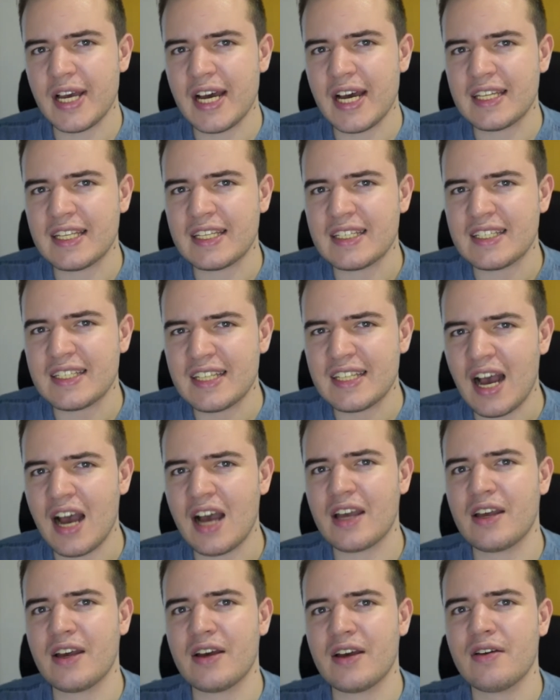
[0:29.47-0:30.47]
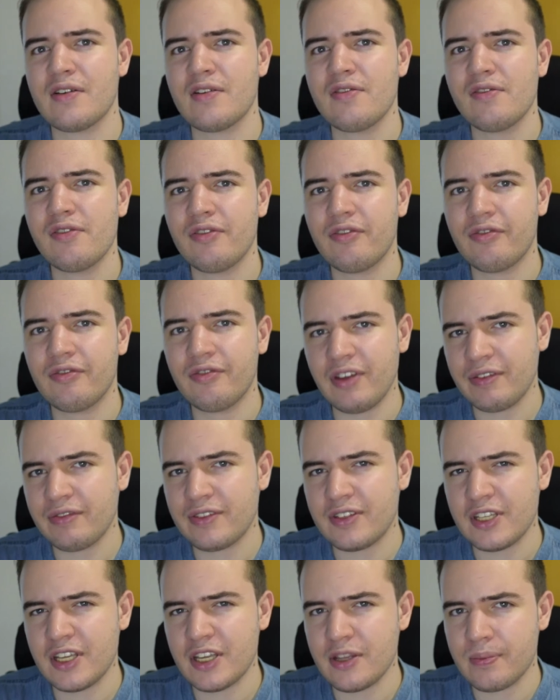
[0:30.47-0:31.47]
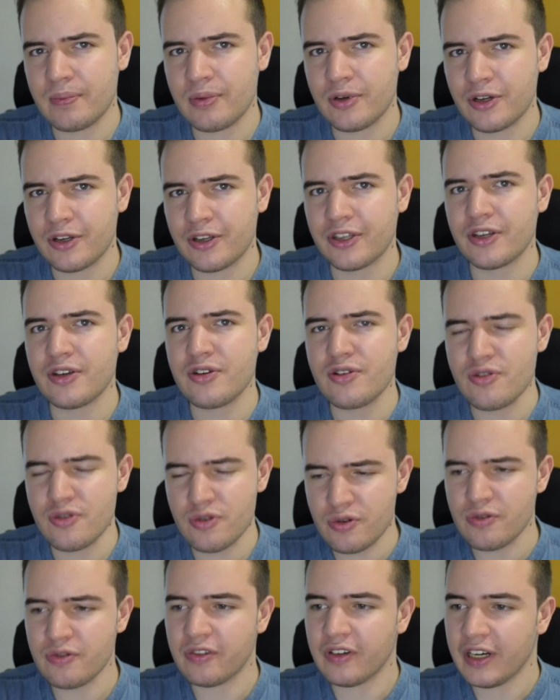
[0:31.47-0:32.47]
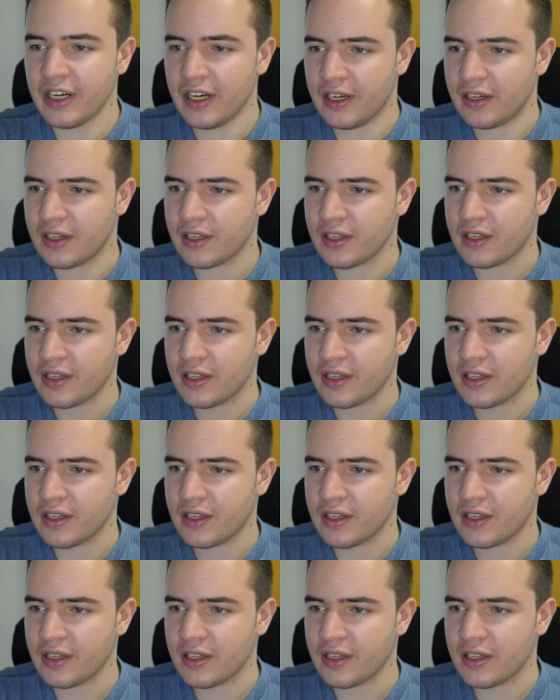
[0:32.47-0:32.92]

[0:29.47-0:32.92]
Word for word: an entire fifteen book oeuvre.